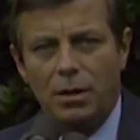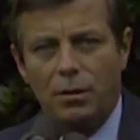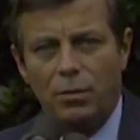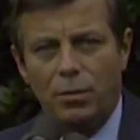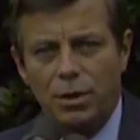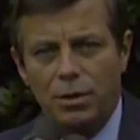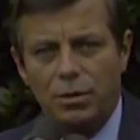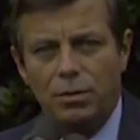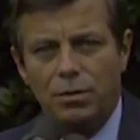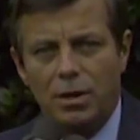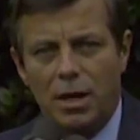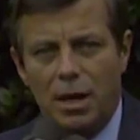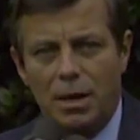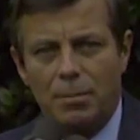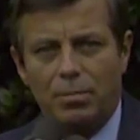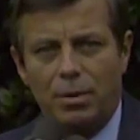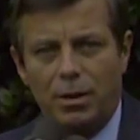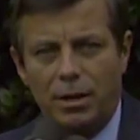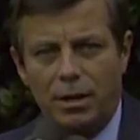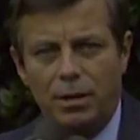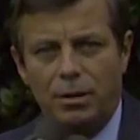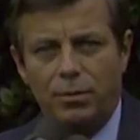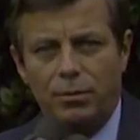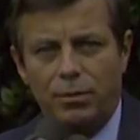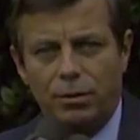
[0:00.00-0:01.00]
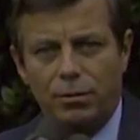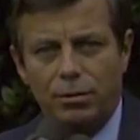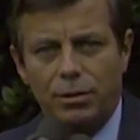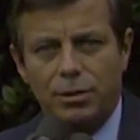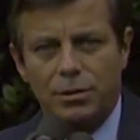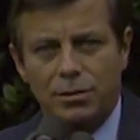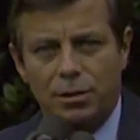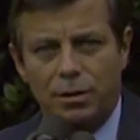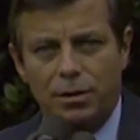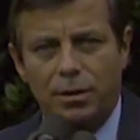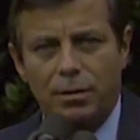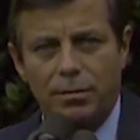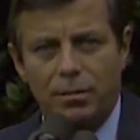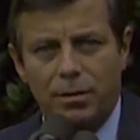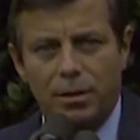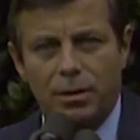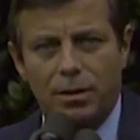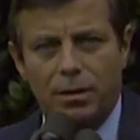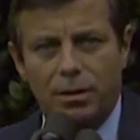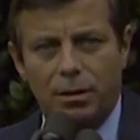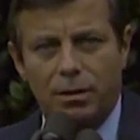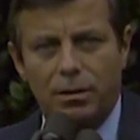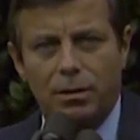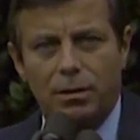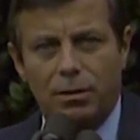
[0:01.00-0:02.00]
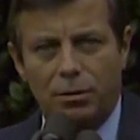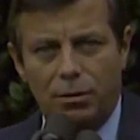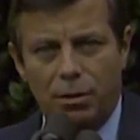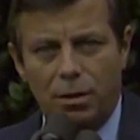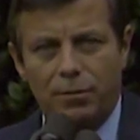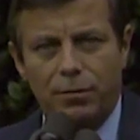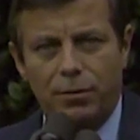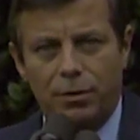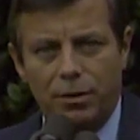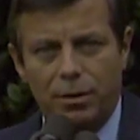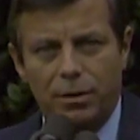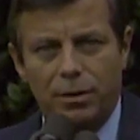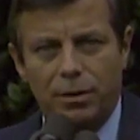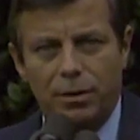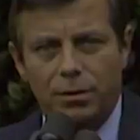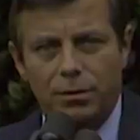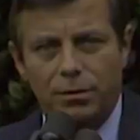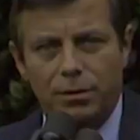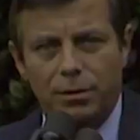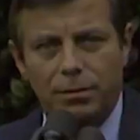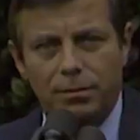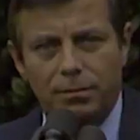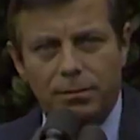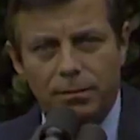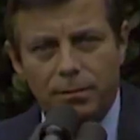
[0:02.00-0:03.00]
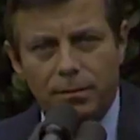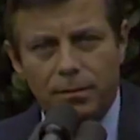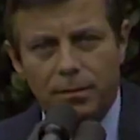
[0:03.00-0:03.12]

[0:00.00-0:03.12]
We do not plan to increase our, our offer to the union.